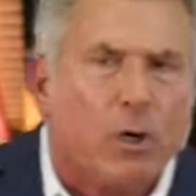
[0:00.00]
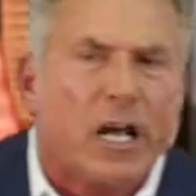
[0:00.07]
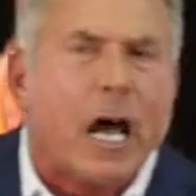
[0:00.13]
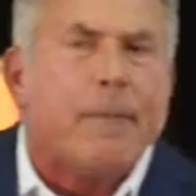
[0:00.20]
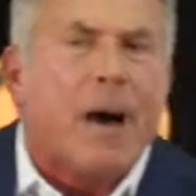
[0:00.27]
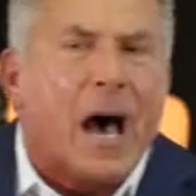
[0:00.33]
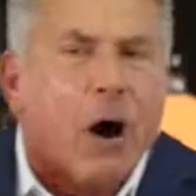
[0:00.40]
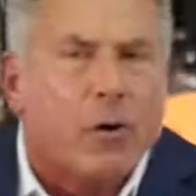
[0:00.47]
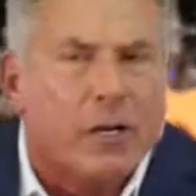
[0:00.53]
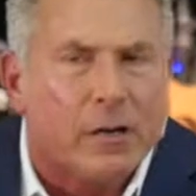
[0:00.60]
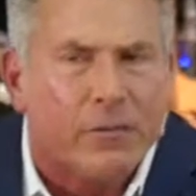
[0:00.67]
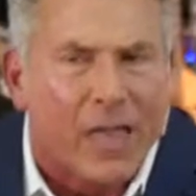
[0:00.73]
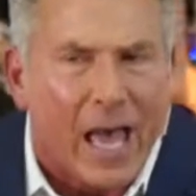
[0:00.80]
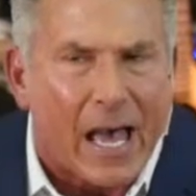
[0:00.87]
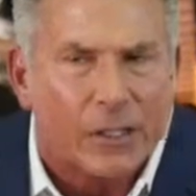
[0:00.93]
come out
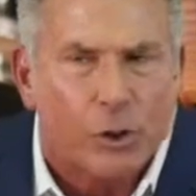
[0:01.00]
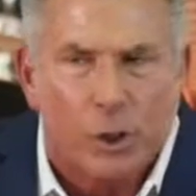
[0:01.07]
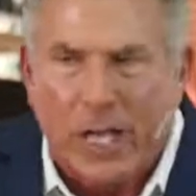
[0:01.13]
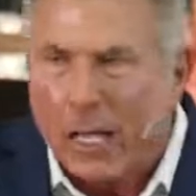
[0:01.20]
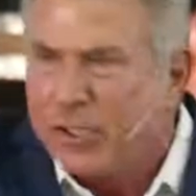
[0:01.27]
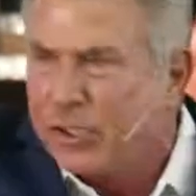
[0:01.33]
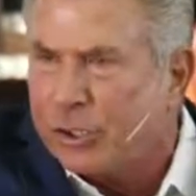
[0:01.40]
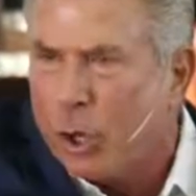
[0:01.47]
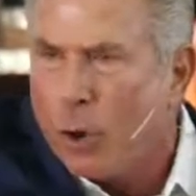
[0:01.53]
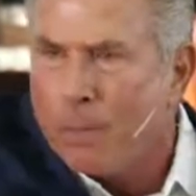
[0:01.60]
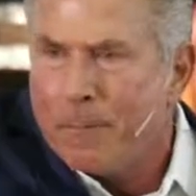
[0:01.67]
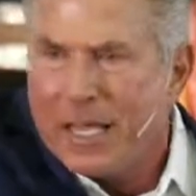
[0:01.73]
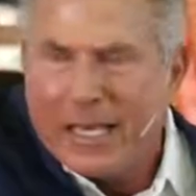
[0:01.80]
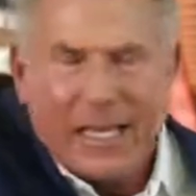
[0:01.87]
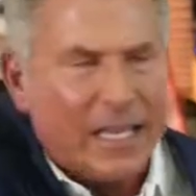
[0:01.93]
of that? You got so
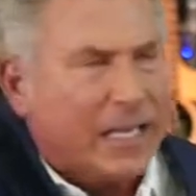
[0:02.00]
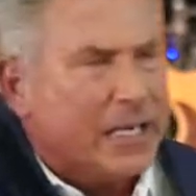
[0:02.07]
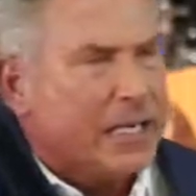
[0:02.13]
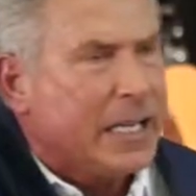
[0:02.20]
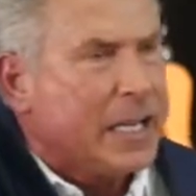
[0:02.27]
many in